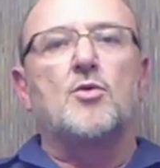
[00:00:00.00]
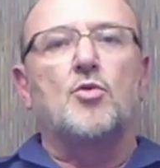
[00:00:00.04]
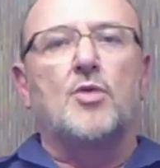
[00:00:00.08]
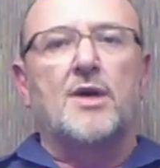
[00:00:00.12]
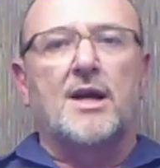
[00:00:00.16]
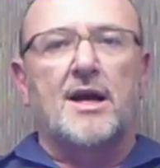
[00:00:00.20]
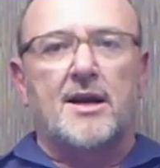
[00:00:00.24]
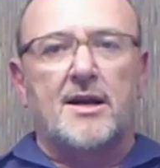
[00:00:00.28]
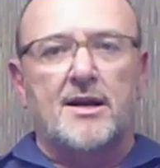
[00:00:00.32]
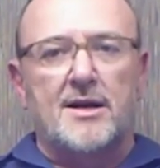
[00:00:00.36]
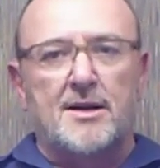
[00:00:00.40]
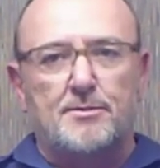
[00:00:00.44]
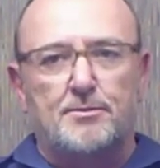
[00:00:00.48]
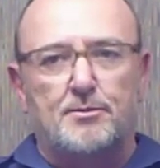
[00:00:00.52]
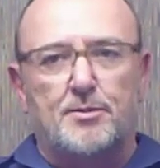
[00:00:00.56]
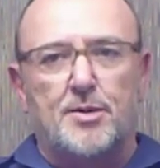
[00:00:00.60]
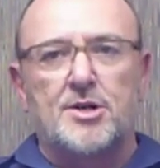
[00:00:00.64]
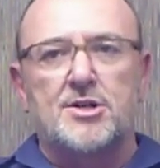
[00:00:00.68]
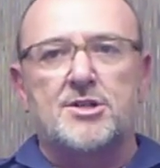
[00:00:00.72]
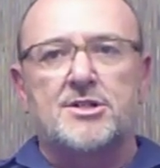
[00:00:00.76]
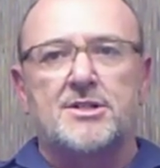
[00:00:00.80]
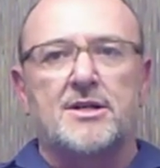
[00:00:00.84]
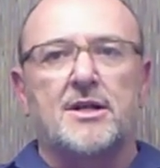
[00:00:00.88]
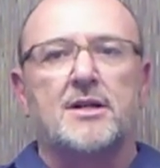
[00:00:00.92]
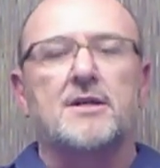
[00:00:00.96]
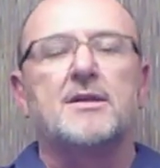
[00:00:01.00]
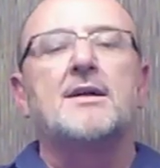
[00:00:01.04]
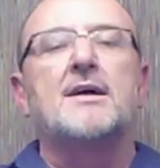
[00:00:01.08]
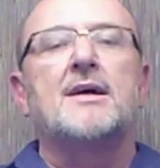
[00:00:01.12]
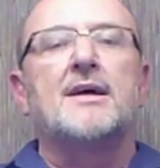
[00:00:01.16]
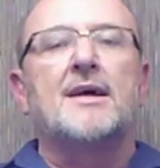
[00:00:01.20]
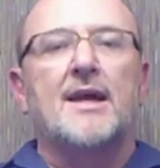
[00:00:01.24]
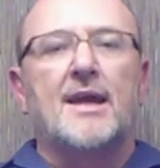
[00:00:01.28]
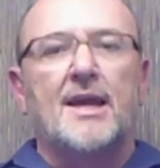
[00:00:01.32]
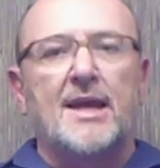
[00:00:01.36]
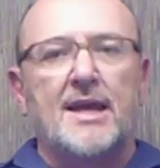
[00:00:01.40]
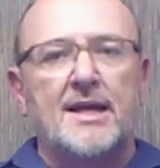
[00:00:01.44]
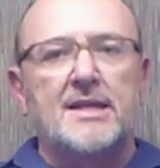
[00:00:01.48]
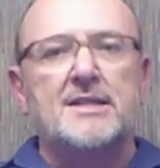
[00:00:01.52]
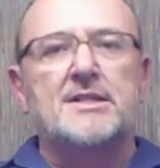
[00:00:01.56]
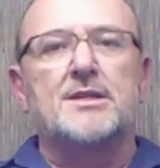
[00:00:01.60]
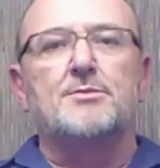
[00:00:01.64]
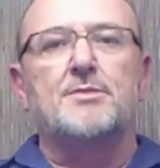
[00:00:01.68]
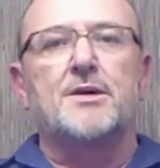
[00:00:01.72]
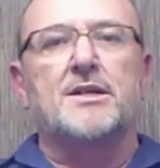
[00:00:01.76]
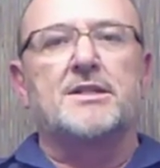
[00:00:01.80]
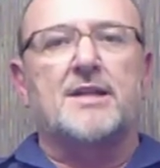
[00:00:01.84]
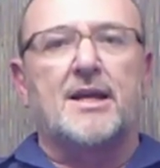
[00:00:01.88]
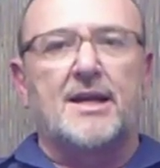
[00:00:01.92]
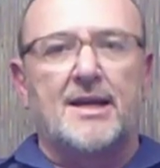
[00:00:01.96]
We are in a personal,
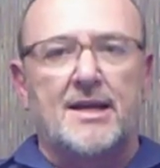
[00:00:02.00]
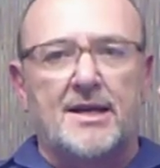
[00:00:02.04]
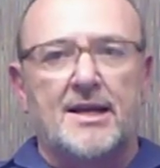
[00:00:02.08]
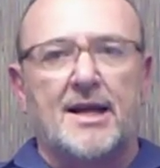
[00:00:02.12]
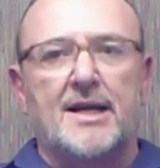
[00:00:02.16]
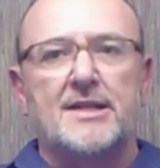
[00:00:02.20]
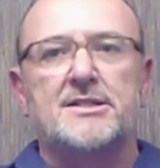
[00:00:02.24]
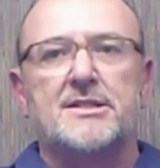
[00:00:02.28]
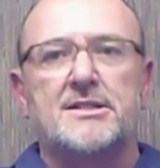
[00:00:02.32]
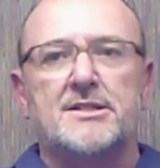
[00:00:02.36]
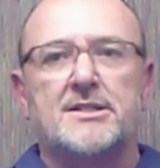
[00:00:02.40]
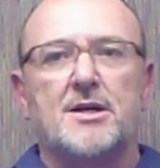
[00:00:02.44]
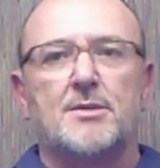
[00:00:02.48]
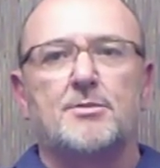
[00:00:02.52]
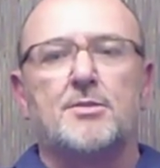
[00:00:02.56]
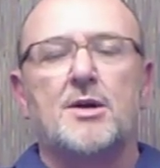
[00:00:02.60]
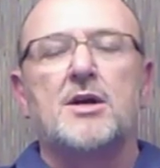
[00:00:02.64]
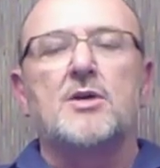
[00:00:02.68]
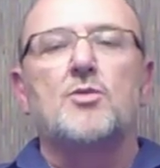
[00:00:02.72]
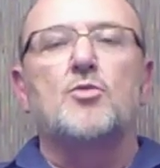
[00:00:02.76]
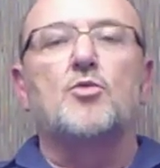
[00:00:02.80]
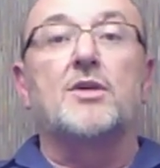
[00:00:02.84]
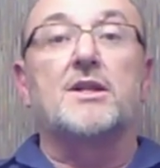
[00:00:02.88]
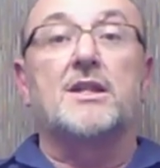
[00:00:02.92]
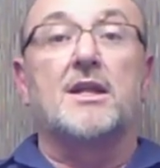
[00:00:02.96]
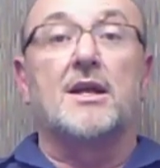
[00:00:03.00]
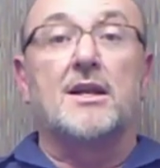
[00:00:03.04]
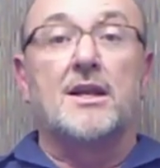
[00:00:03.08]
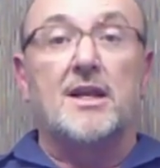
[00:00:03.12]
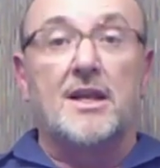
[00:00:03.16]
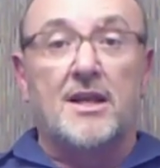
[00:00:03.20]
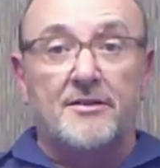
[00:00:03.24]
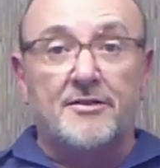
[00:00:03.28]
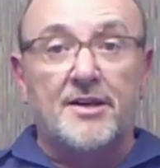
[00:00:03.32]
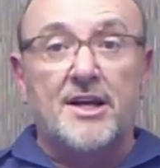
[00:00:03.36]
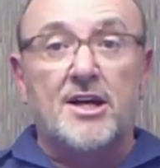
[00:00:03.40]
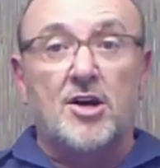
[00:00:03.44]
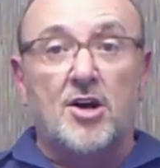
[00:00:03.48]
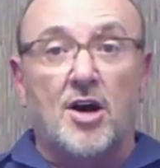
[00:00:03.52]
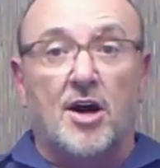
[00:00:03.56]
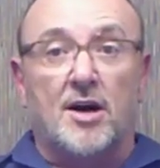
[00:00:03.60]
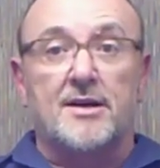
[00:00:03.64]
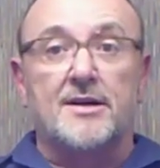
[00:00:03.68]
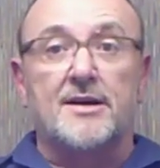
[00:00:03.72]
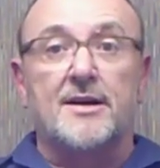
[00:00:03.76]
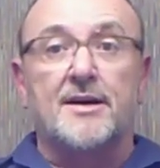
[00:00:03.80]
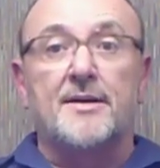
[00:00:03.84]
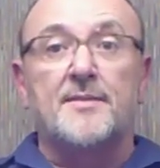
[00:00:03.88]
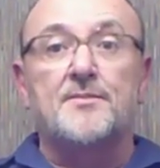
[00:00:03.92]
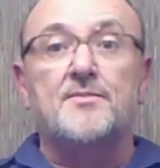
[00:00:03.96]
intimate relationship with the living
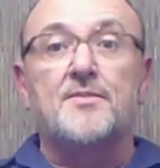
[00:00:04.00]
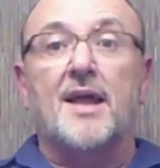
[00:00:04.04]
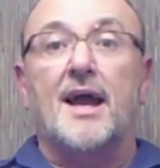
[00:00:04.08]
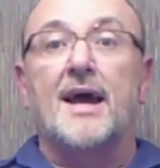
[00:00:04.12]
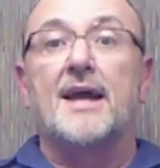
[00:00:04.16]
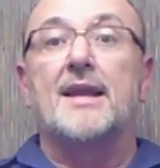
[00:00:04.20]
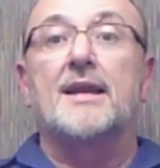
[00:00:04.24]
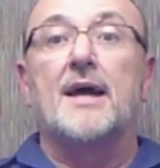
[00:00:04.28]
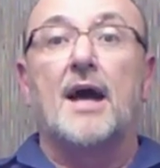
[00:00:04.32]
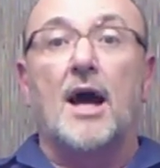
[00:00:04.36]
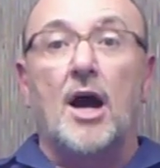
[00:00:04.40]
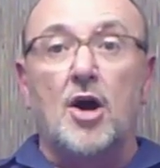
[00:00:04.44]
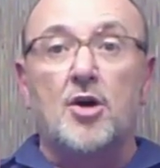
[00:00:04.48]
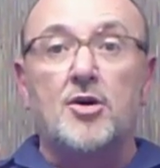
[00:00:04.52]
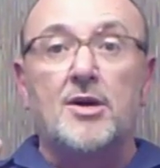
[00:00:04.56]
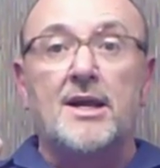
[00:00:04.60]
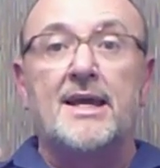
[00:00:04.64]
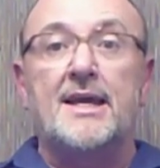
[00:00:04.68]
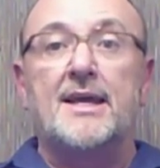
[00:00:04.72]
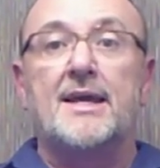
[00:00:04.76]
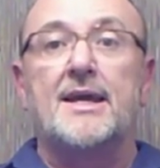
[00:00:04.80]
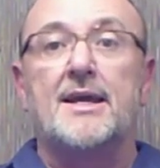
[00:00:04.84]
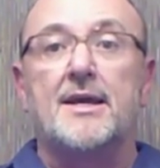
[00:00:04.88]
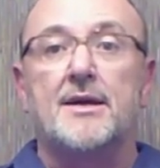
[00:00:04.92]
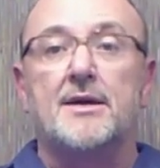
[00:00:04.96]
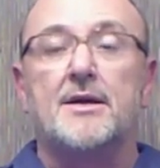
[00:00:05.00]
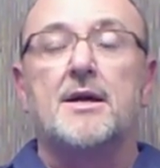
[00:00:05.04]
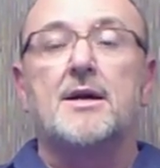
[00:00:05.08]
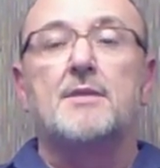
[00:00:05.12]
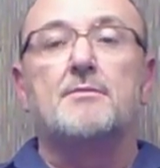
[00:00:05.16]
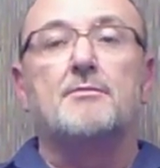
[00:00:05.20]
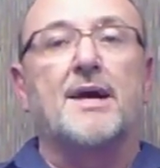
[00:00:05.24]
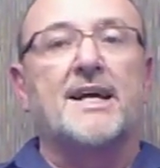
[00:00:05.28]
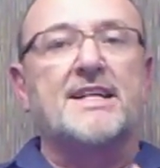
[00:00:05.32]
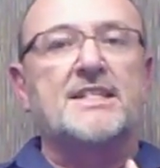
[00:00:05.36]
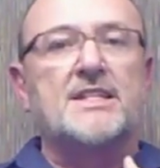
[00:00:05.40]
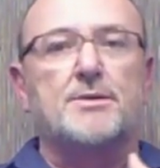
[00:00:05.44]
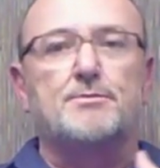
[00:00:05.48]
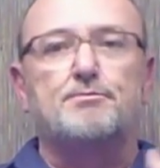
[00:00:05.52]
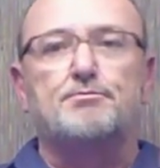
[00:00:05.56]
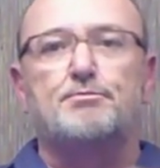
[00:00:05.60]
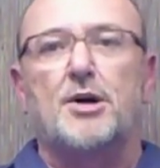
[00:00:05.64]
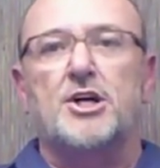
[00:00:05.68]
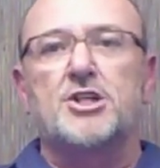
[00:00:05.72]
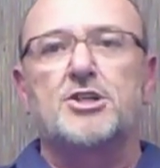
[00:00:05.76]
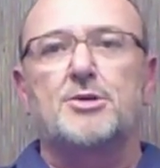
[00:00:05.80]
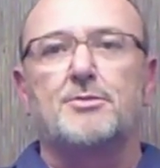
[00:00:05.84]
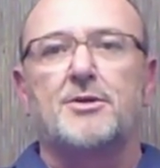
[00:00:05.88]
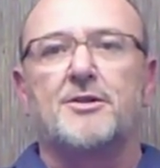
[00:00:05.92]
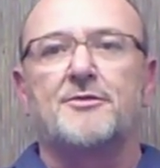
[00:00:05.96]
God, and only He makes it
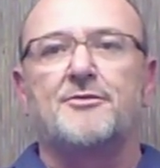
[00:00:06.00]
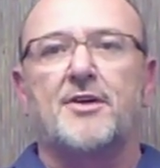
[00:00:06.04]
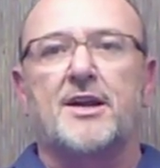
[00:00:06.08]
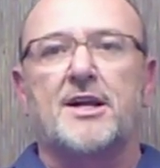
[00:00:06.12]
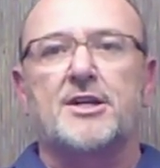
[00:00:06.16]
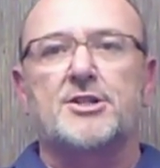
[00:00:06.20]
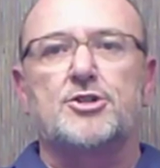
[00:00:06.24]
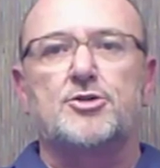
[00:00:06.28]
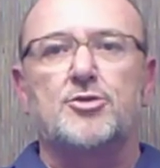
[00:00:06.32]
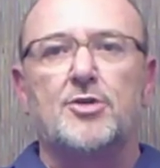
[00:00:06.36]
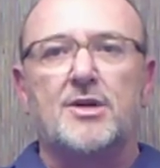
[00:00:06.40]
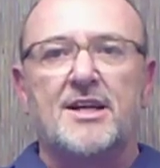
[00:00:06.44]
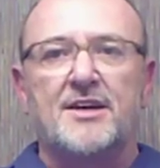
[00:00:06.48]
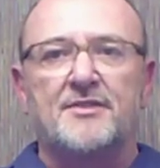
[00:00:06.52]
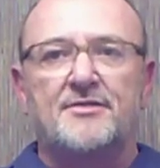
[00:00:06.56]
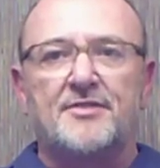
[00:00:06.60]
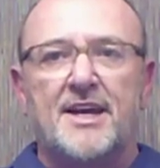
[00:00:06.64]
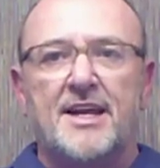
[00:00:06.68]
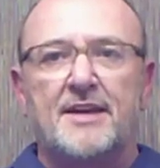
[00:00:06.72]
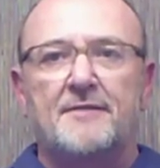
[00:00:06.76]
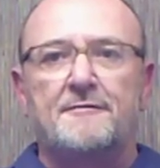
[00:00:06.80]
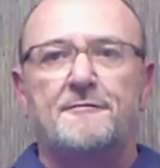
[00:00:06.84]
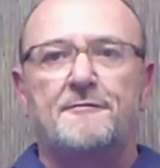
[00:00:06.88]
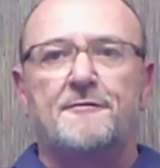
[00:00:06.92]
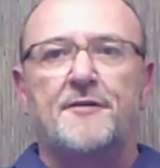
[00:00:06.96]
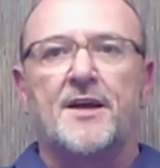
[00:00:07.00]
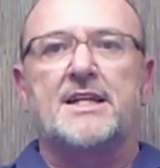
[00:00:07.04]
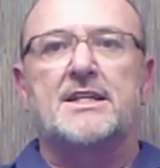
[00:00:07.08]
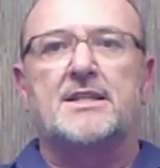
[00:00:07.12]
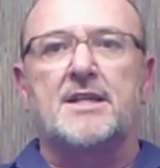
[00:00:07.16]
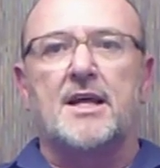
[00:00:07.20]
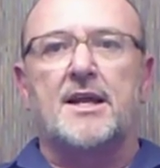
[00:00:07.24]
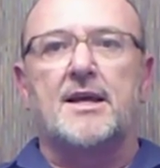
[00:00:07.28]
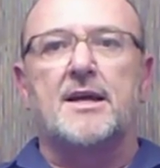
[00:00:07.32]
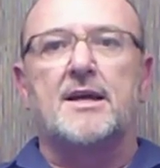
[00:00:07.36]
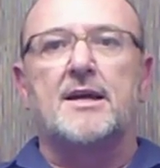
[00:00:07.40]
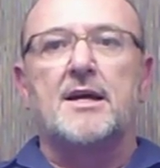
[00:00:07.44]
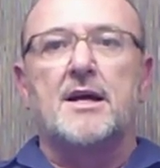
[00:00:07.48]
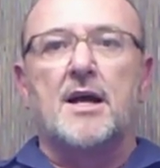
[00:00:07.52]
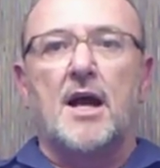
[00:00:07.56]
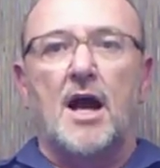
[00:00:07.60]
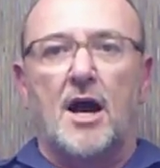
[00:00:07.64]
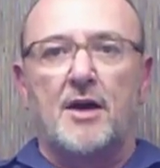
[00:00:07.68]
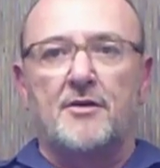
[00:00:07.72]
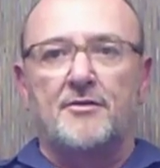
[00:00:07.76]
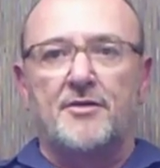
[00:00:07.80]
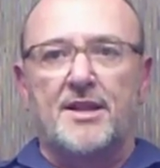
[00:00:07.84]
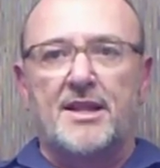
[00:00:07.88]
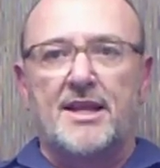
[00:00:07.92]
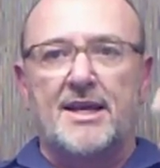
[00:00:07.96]
possible for us to live in victory
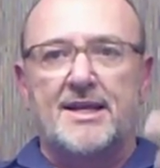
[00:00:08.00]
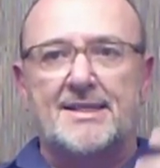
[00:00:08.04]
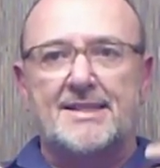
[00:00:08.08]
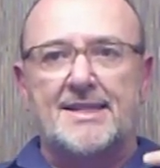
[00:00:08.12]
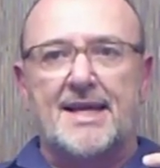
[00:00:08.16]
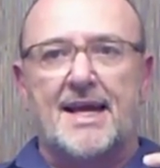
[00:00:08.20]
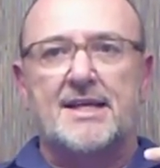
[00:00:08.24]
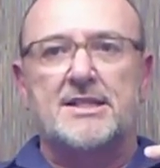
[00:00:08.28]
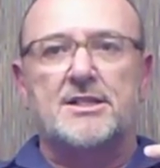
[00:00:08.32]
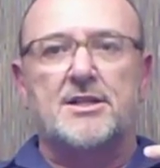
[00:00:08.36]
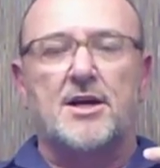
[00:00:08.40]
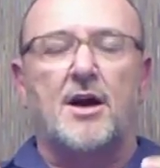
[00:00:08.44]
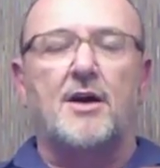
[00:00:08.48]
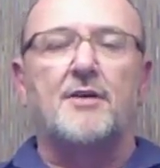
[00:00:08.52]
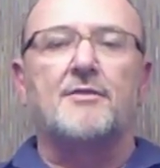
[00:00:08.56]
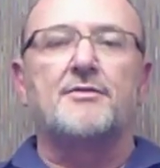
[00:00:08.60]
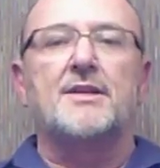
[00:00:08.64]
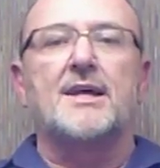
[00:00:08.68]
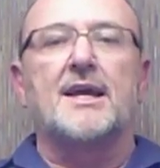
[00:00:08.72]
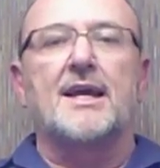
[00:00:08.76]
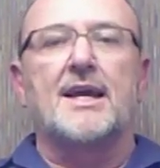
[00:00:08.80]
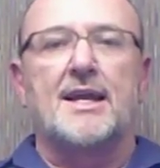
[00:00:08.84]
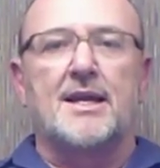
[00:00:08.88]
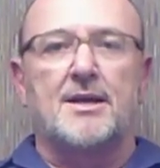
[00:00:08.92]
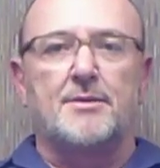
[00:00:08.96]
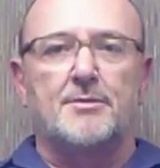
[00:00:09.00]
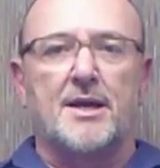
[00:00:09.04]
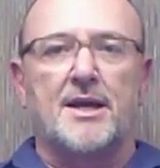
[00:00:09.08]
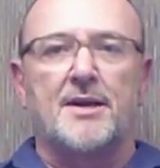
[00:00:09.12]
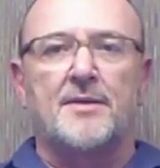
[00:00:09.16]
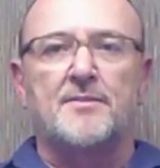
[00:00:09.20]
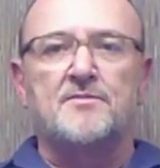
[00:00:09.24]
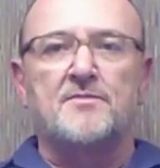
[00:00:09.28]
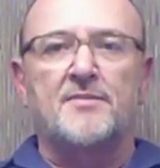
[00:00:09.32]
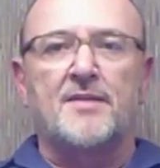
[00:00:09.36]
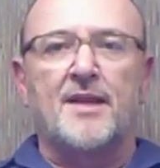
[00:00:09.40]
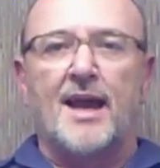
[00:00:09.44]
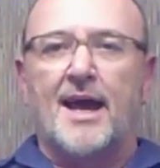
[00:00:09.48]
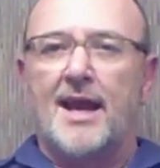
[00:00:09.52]
over the attacks of the enemy.